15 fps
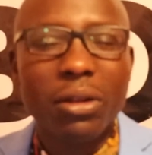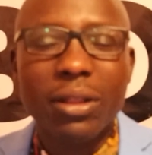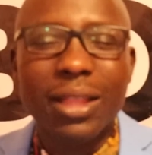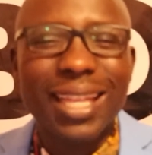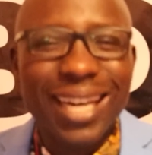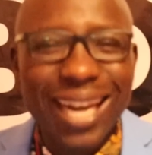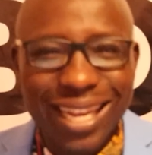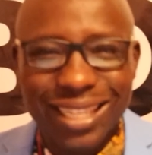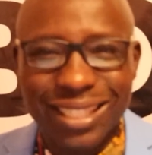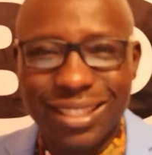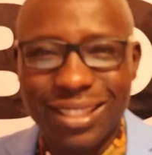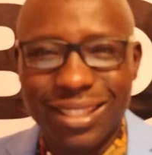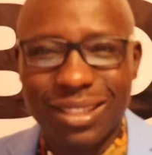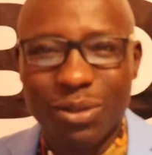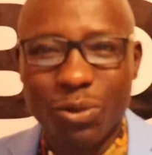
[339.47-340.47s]

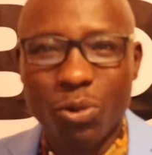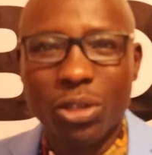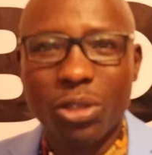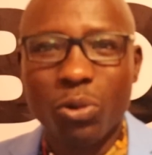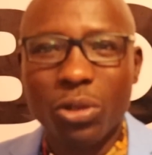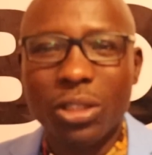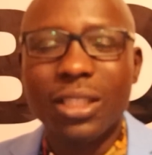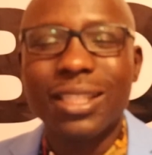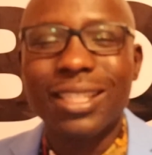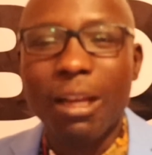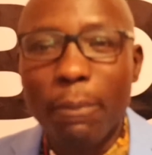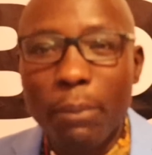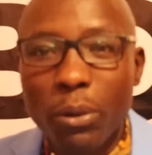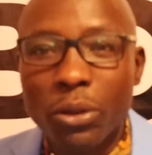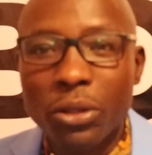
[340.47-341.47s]
thrice what
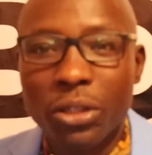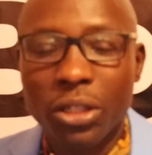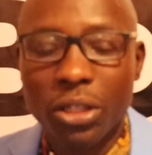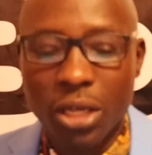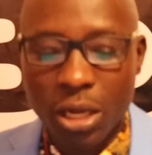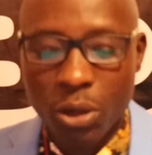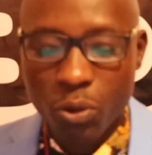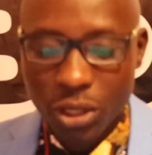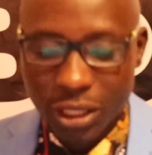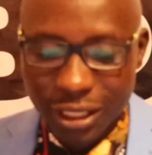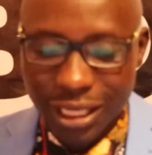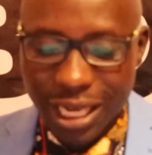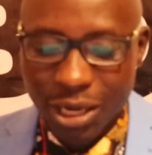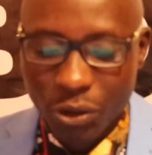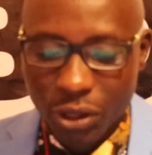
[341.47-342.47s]
is
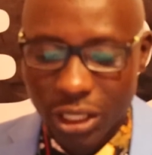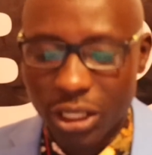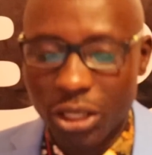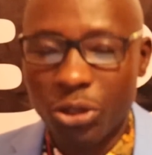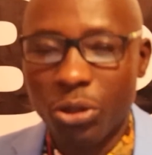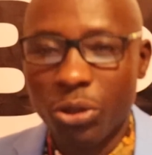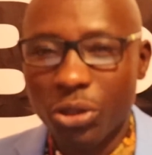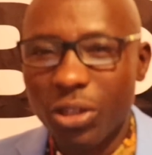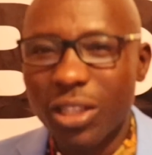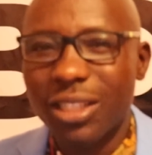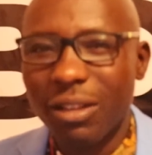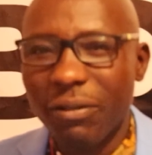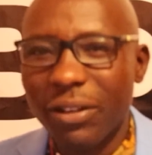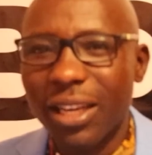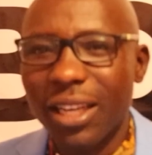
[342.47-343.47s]
allocated to you. So it's
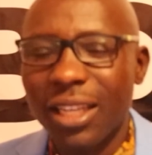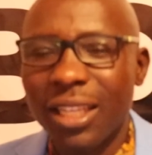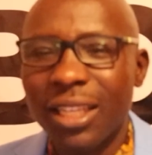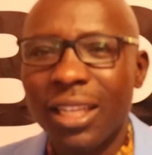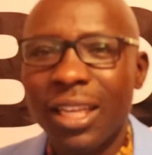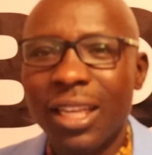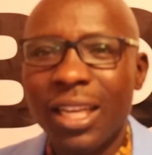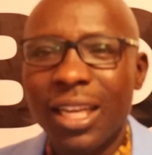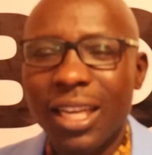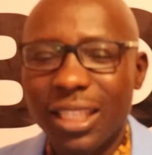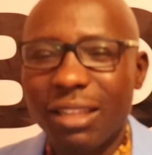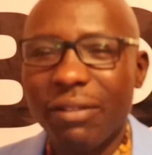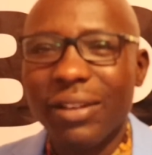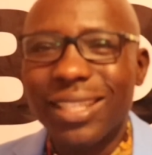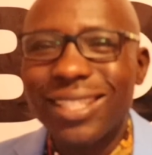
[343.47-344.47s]

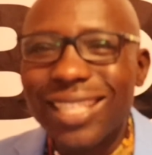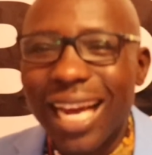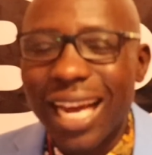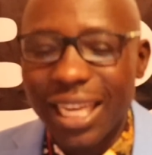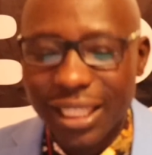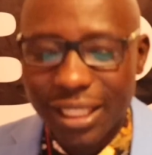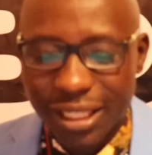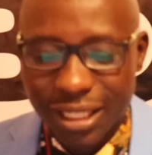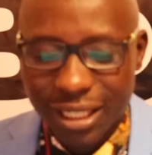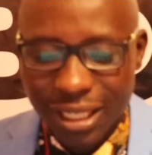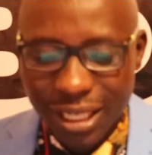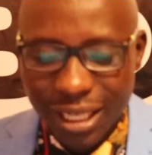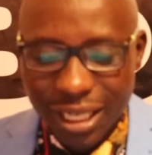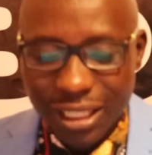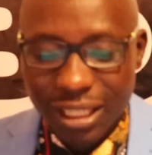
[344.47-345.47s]
a
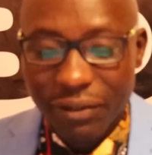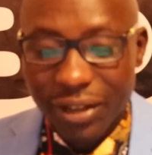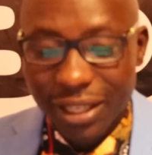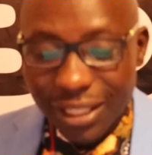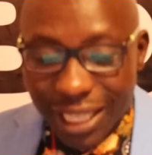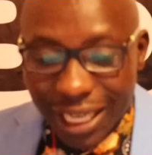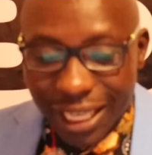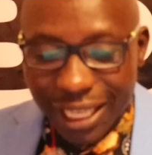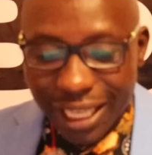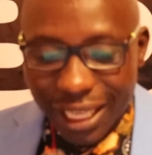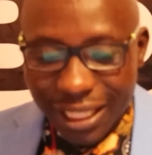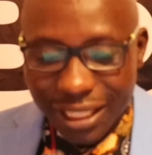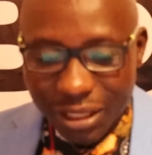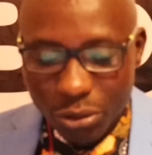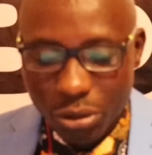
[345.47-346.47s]
very
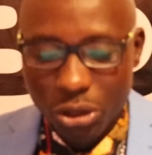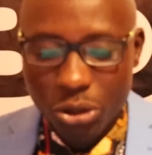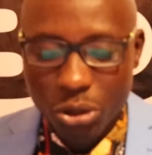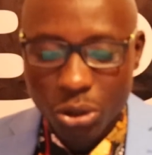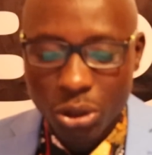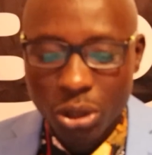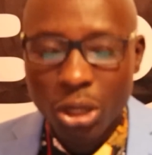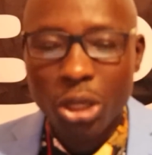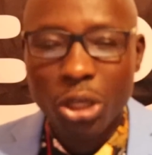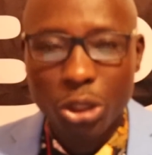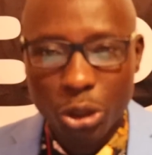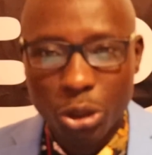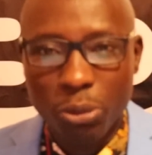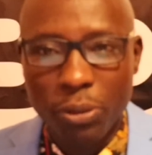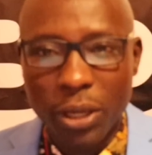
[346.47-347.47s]
delicate situation
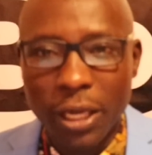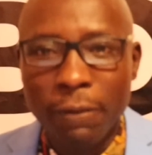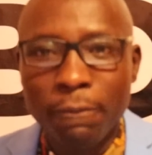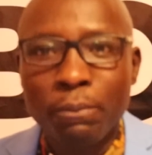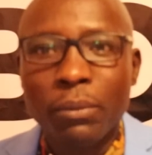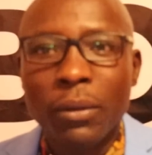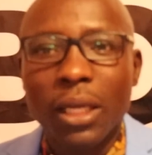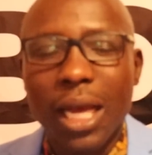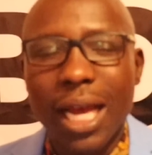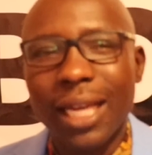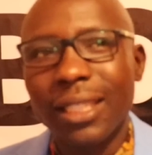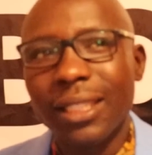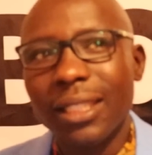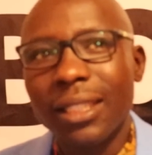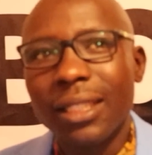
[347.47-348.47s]
to be.
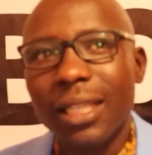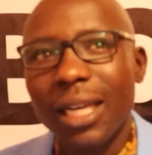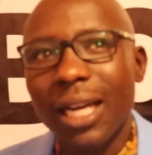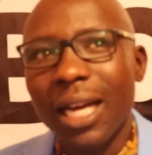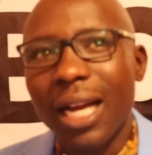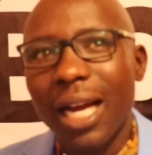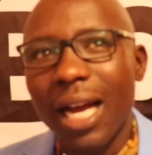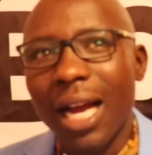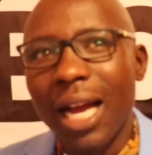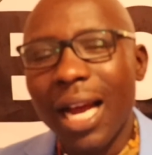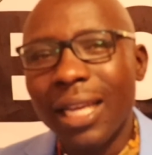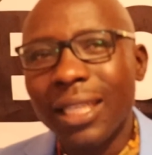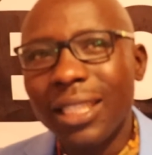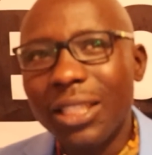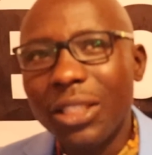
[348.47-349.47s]
And
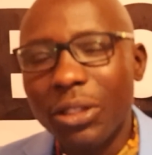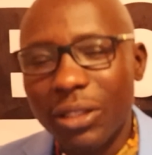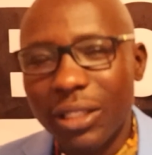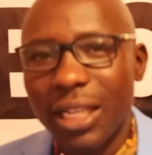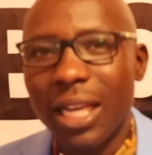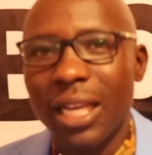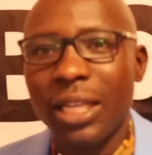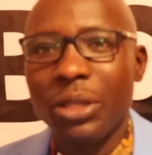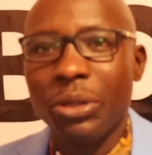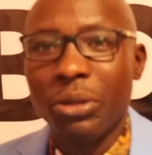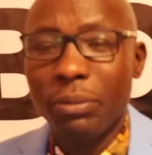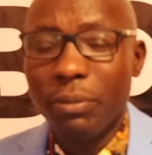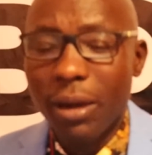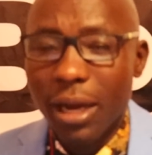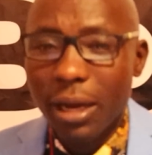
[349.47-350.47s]
I need to say,
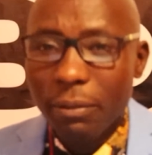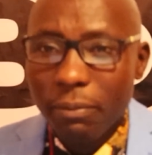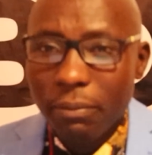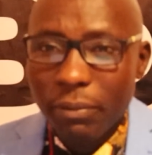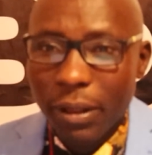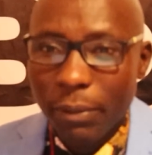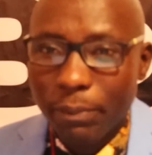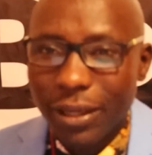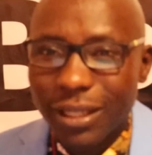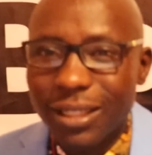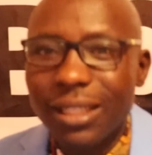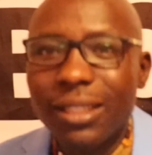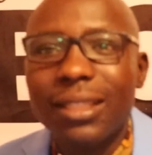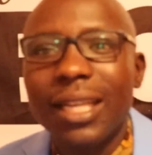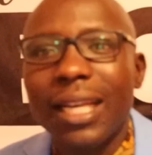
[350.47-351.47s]
remember, the
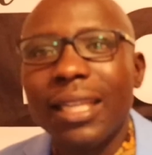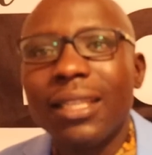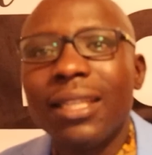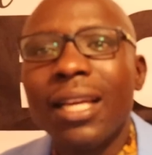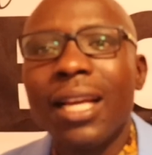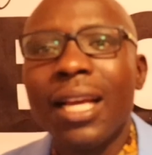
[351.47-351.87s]
president said